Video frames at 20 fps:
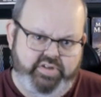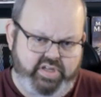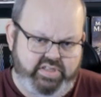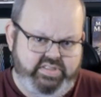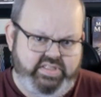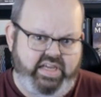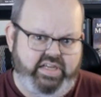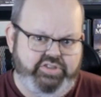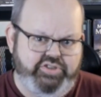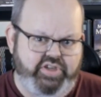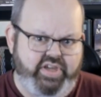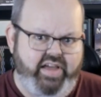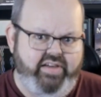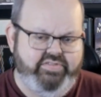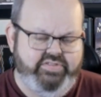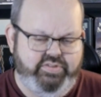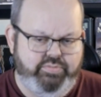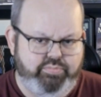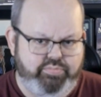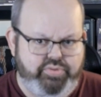does actually
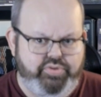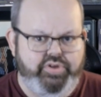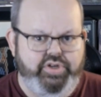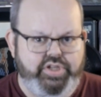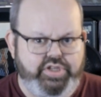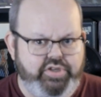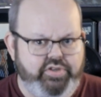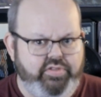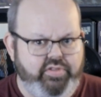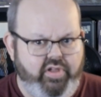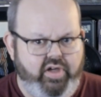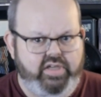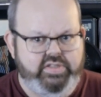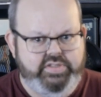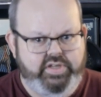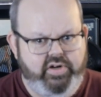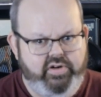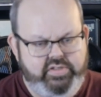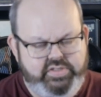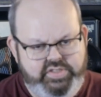have some pretty good
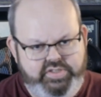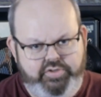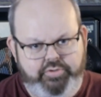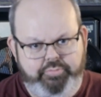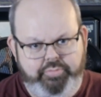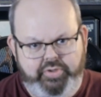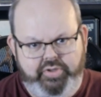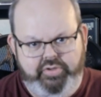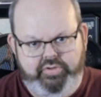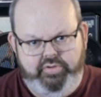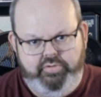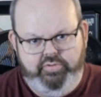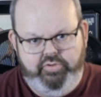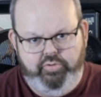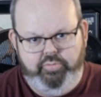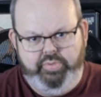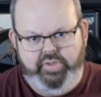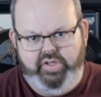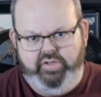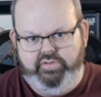lost cards that
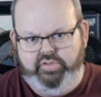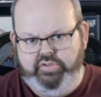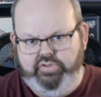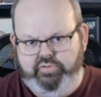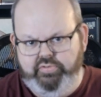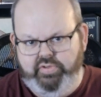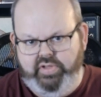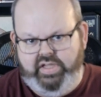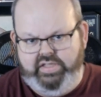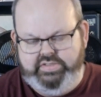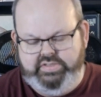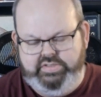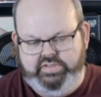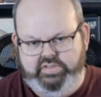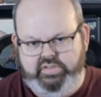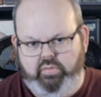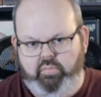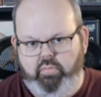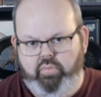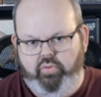you'll be able to utilize at
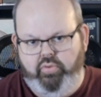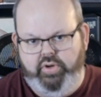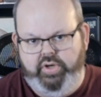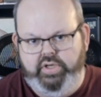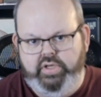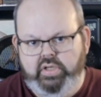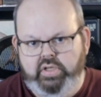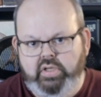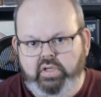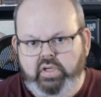some point.